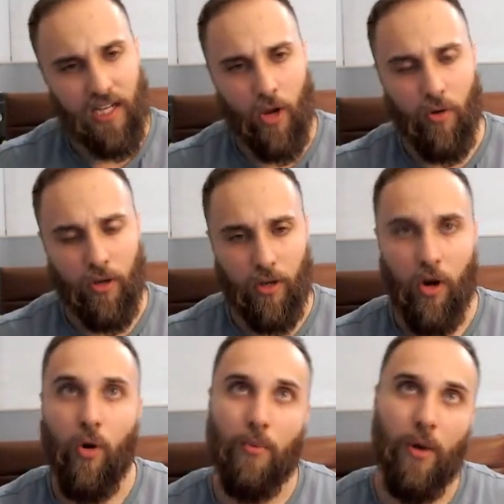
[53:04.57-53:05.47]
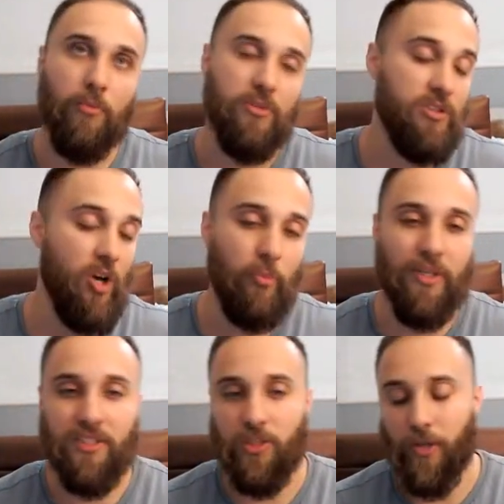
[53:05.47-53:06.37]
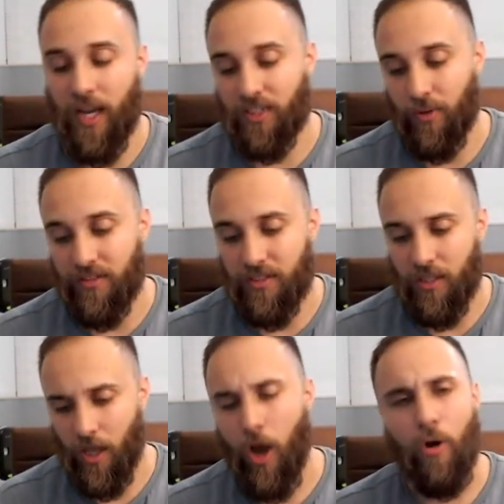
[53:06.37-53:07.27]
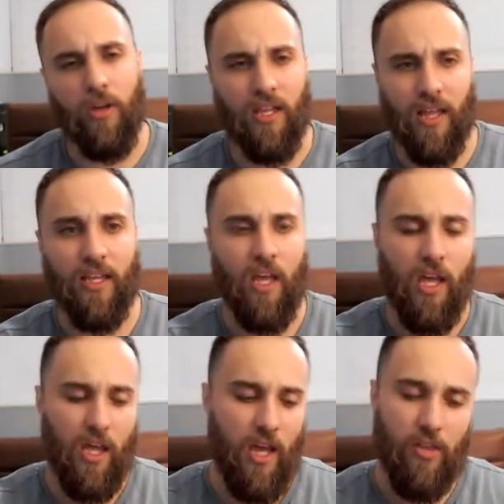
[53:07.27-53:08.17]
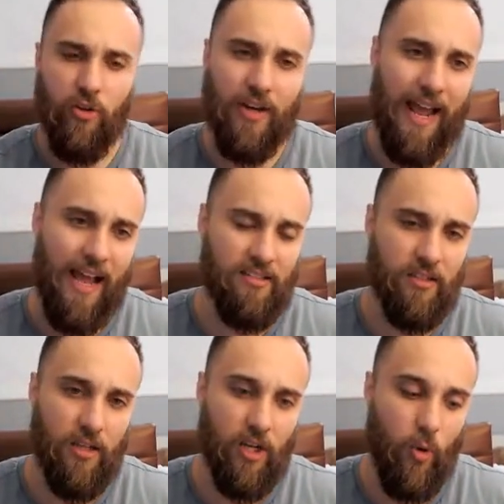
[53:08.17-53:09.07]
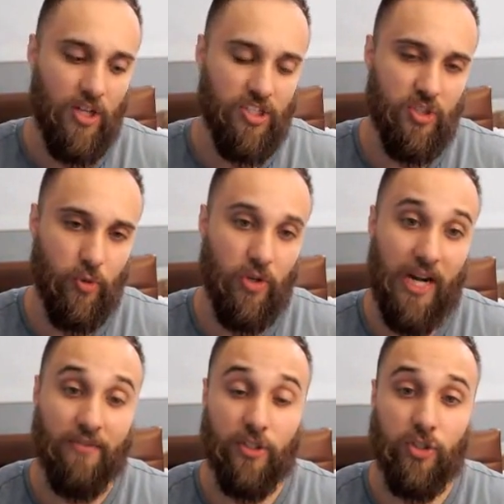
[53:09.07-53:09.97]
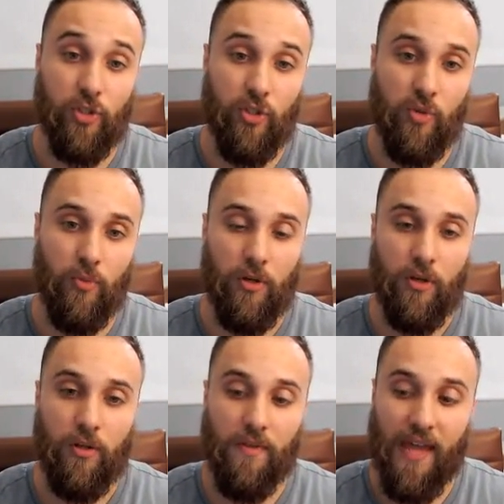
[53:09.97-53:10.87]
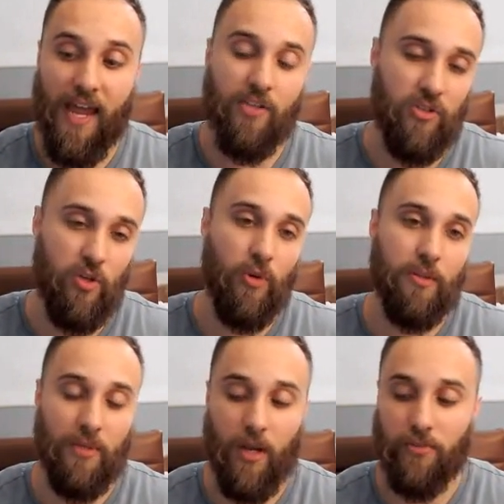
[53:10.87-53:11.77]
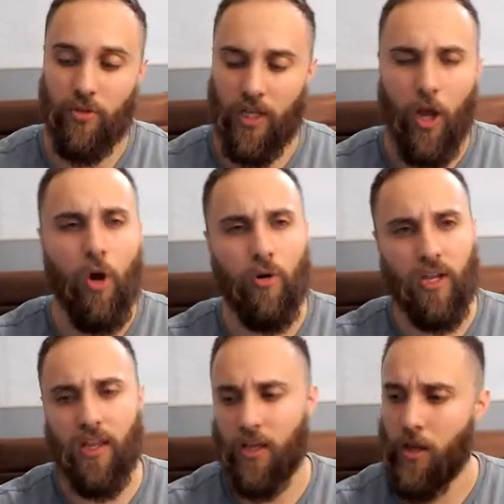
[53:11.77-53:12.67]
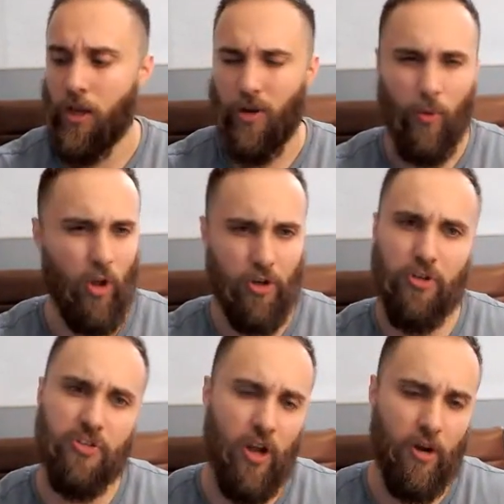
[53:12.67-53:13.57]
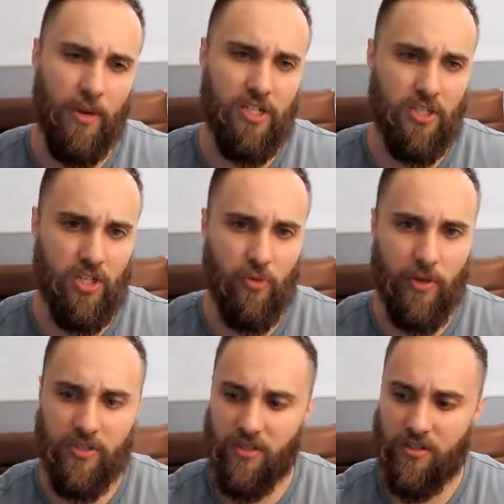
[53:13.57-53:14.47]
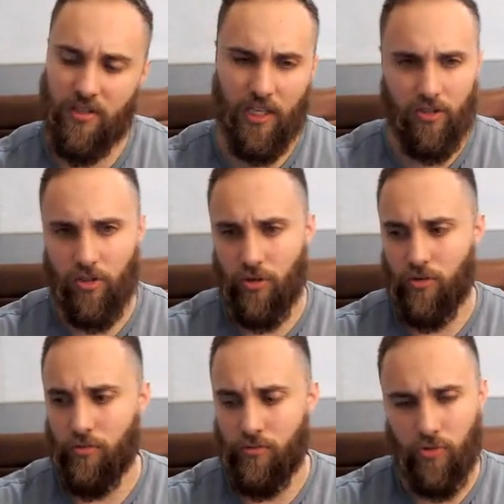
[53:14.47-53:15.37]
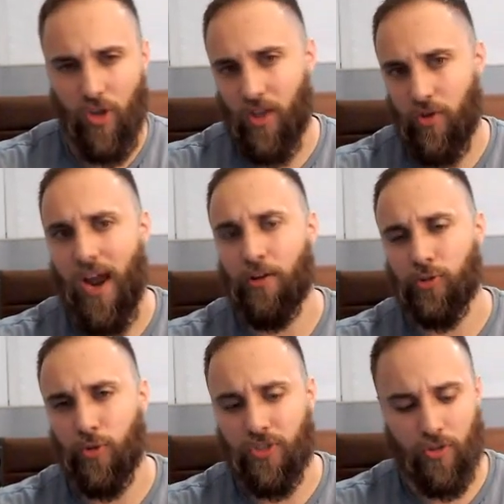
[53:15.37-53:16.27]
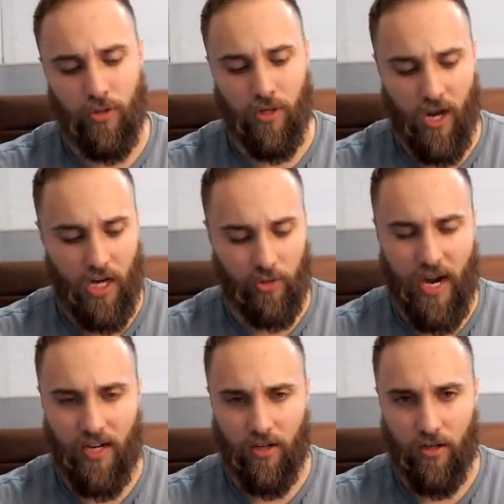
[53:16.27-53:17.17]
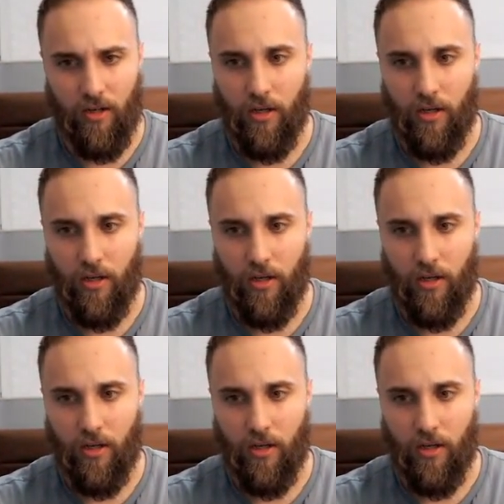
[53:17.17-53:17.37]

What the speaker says: that going? Oh, I'm so busy doing X, Y, Z. Like, oh, okay. Like, and you can ask questions where you kind of assume the answer that you want them to come to. Like, oh, okay. Like, well, are you using automations in your business? Like, do you outsource to a contractor?